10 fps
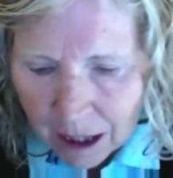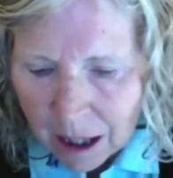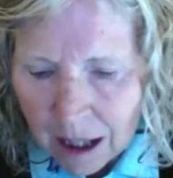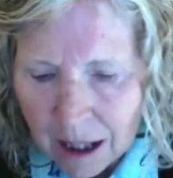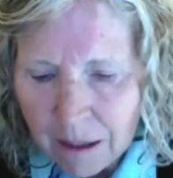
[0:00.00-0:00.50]

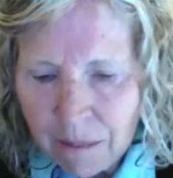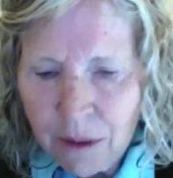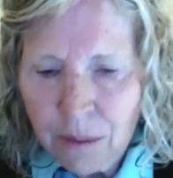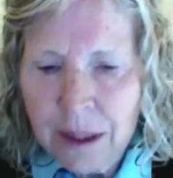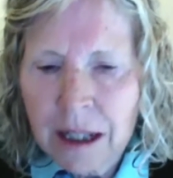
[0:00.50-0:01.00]

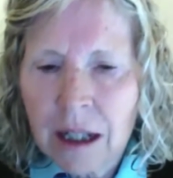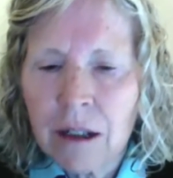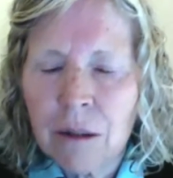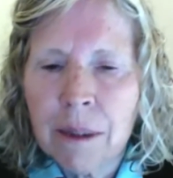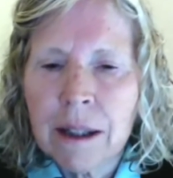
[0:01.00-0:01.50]
3
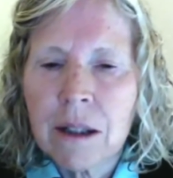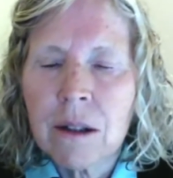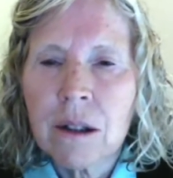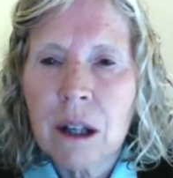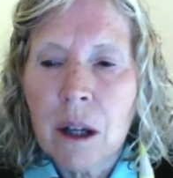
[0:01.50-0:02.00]
colored
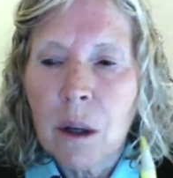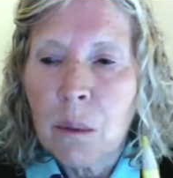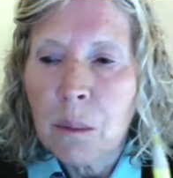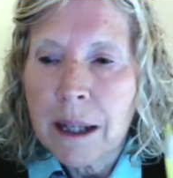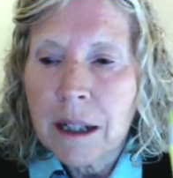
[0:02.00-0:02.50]
pencils,
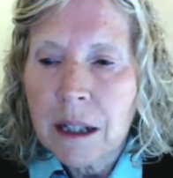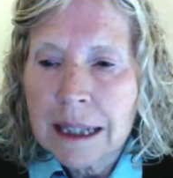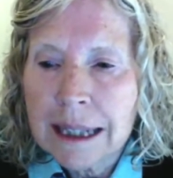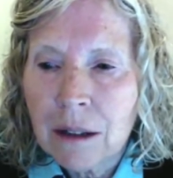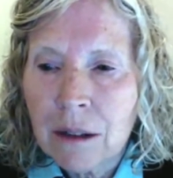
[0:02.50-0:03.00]
red,
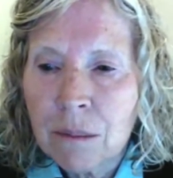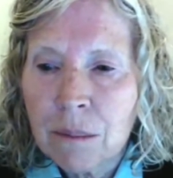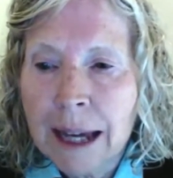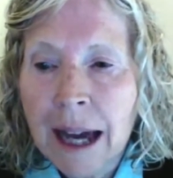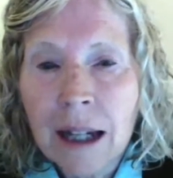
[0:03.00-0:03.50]
yellow,
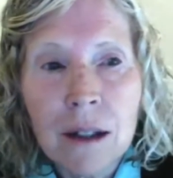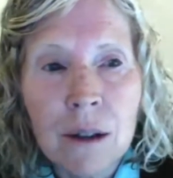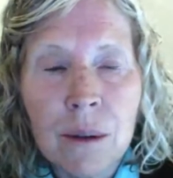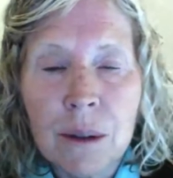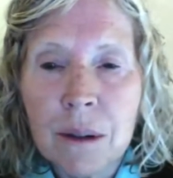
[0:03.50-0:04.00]
black,
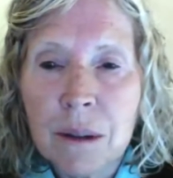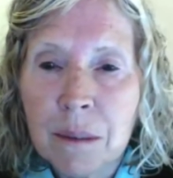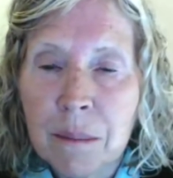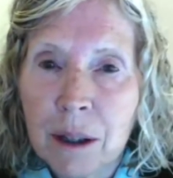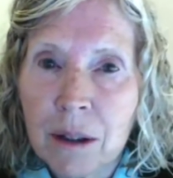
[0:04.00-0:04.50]
or
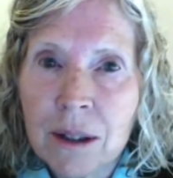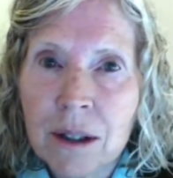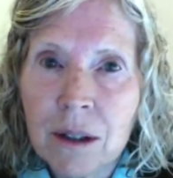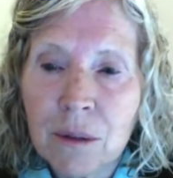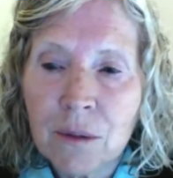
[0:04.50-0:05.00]
markers
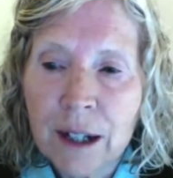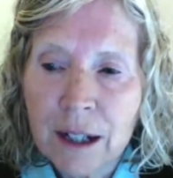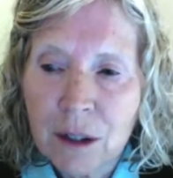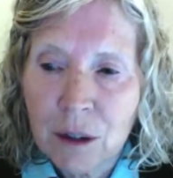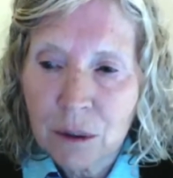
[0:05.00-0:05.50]
are fine
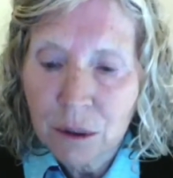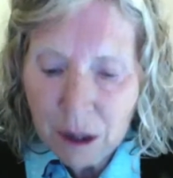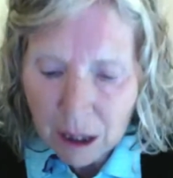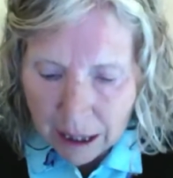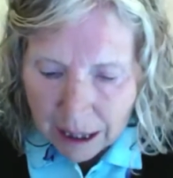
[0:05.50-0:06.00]
too,
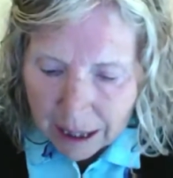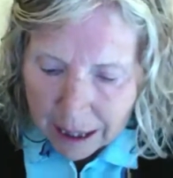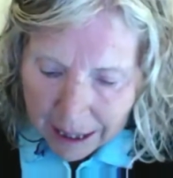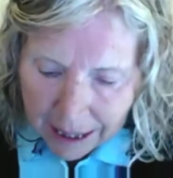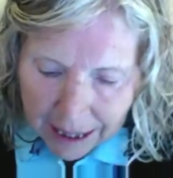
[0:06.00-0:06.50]

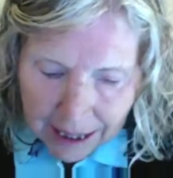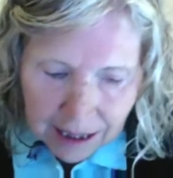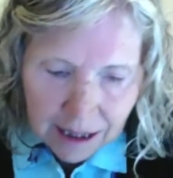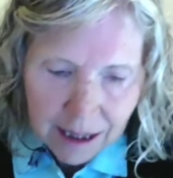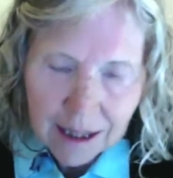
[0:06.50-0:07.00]

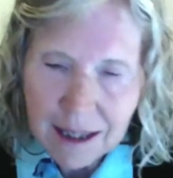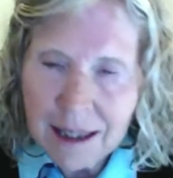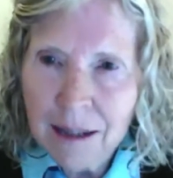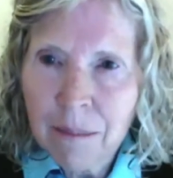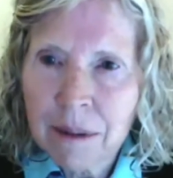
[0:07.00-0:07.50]
and
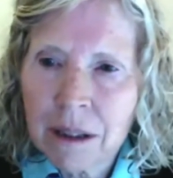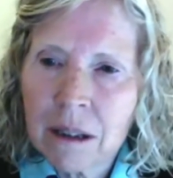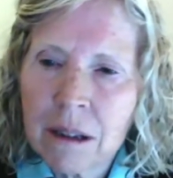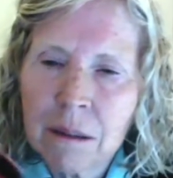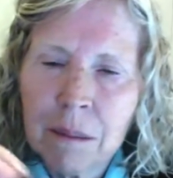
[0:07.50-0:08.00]
some
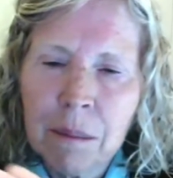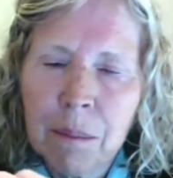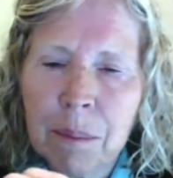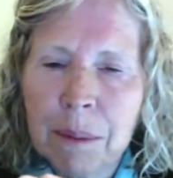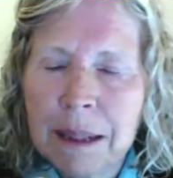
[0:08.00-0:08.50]
little
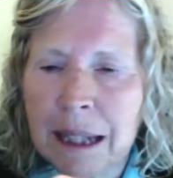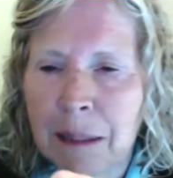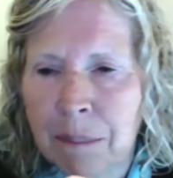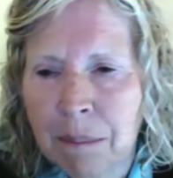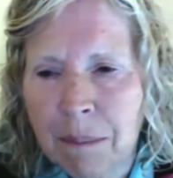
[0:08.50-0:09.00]

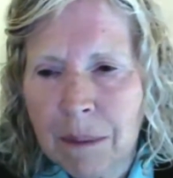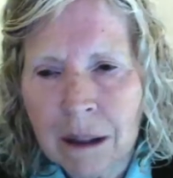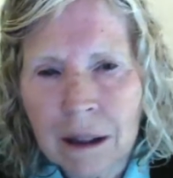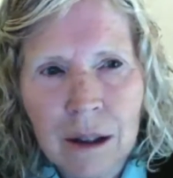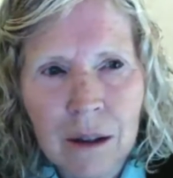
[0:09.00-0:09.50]
play,
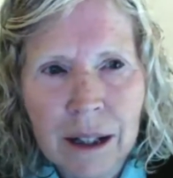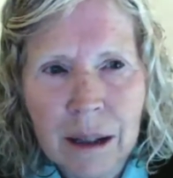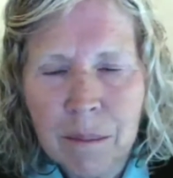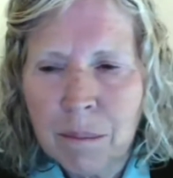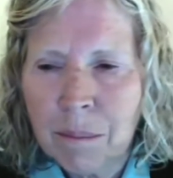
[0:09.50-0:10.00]
like
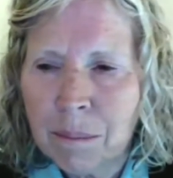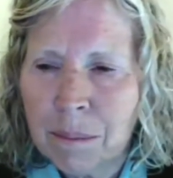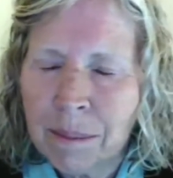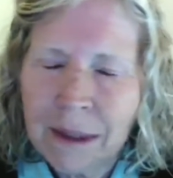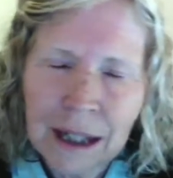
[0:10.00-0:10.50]
a
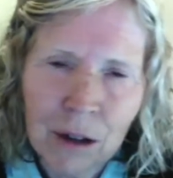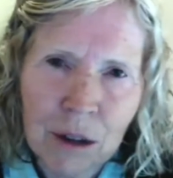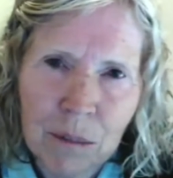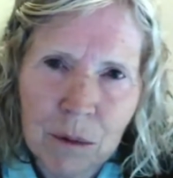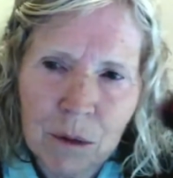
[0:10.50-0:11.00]
thing you
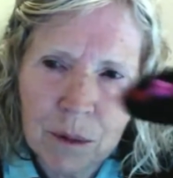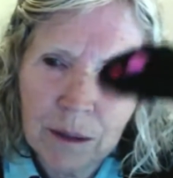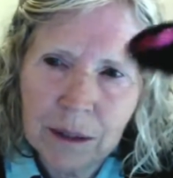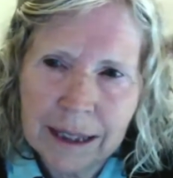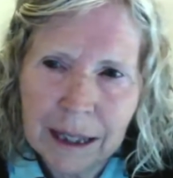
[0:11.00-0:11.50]
can move around
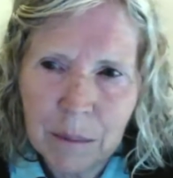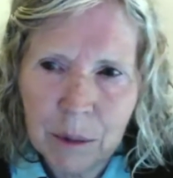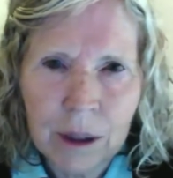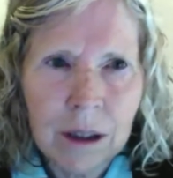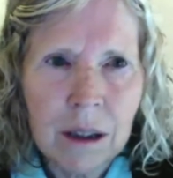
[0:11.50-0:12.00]
the game
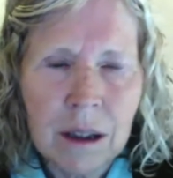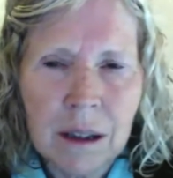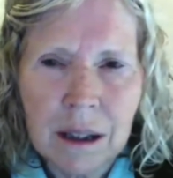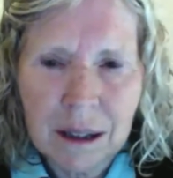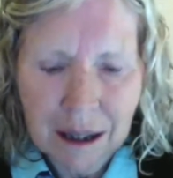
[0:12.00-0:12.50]
board.
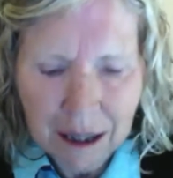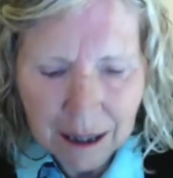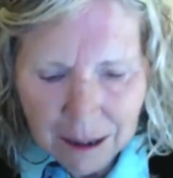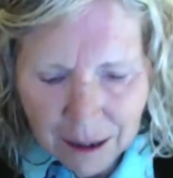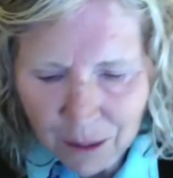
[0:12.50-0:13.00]

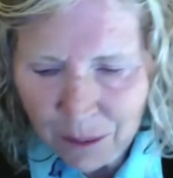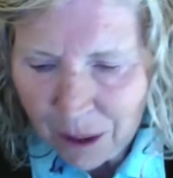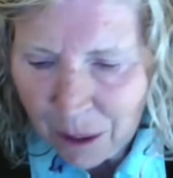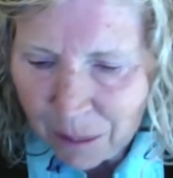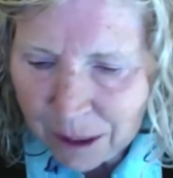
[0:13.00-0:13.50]
And so
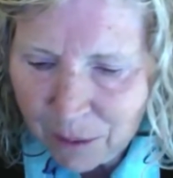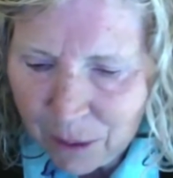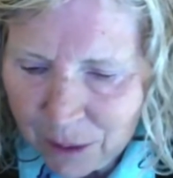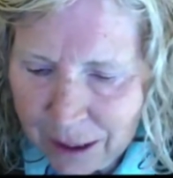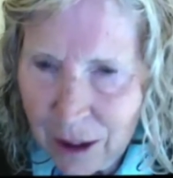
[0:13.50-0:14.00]
whatever
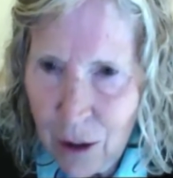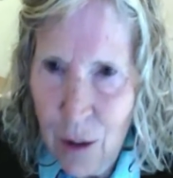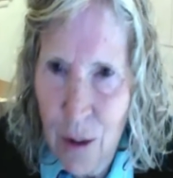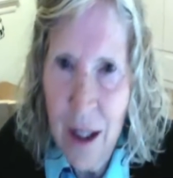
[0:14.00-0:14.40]
you'd like to choose. The